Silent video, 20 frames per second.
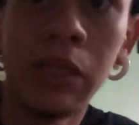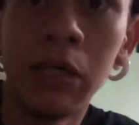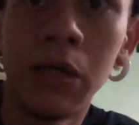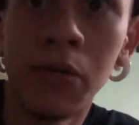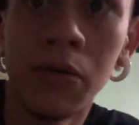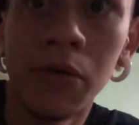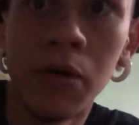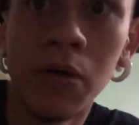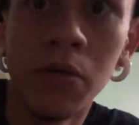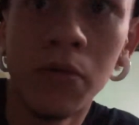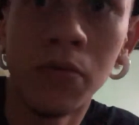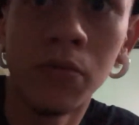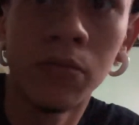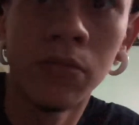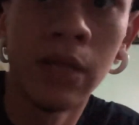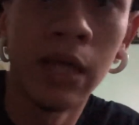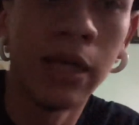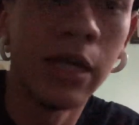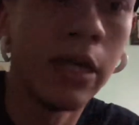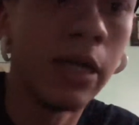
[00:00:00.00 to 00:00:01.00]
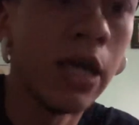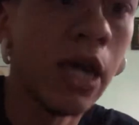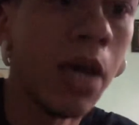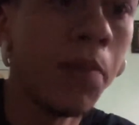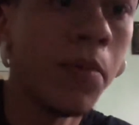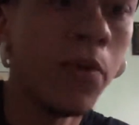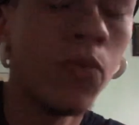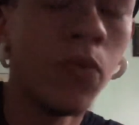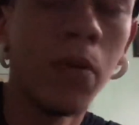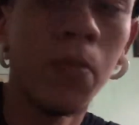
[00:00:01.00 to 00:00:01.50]
unknown, like it came
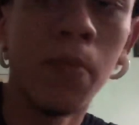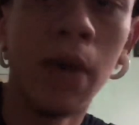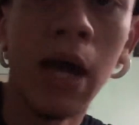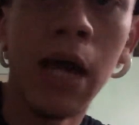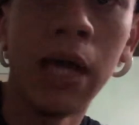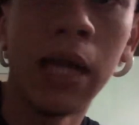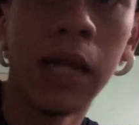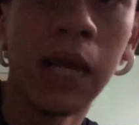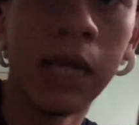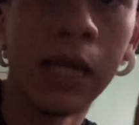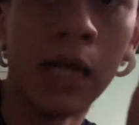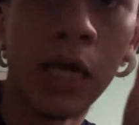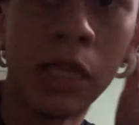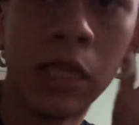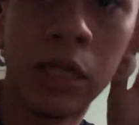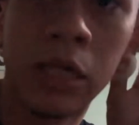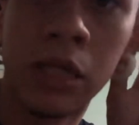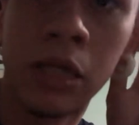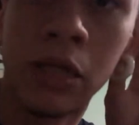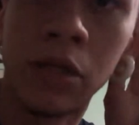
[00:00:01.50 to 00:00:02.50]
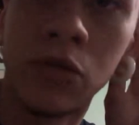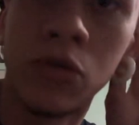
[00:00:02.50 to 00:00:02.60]
and went by and like nothing, and